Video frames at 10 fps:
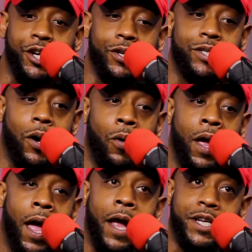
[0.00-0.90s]
year. Right. So
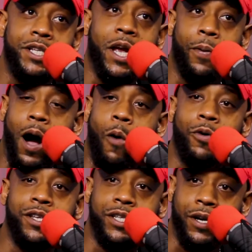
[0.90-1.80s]
DJ Paul
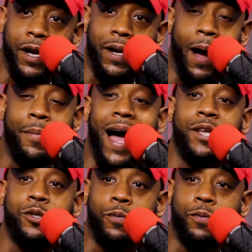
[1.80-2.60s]
won his cut. I'm not